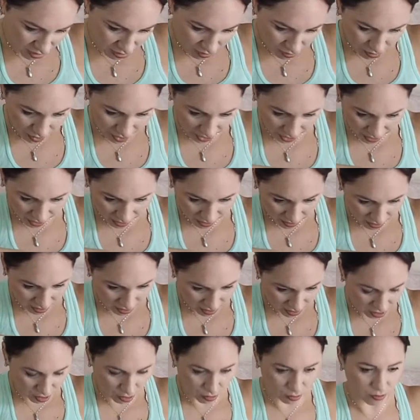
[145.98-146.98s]
Okay.
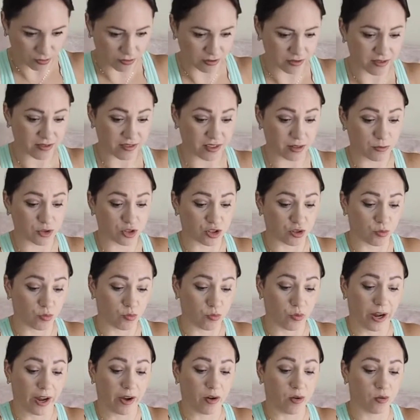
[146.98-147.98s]
Oh, same shoe.
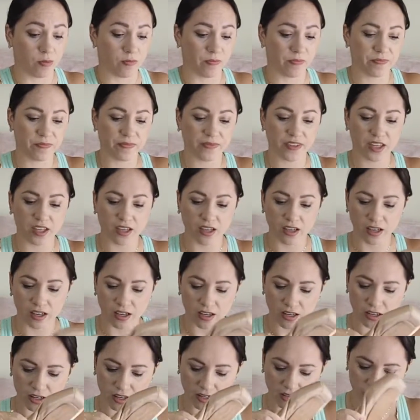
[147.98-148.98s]
Wow.
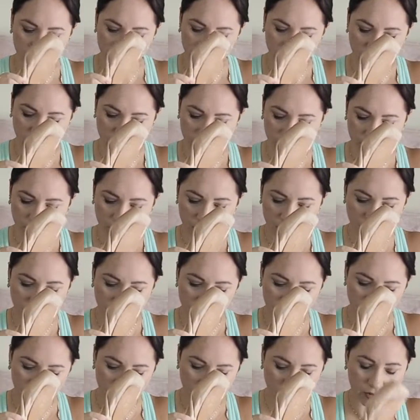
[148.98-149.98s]
Hold up.
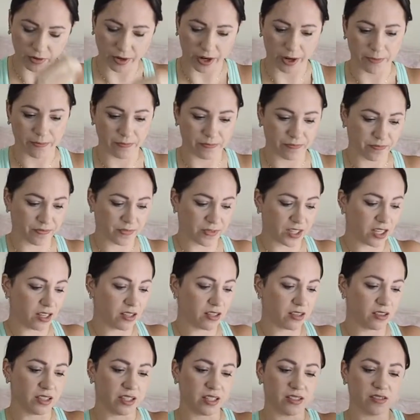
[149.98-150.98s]
Okay.
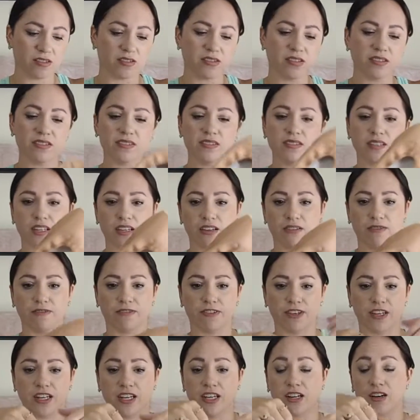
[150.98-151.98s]
These are the sleek
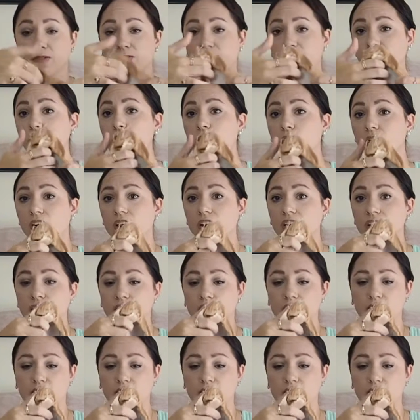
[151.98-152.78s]
fit in a 4.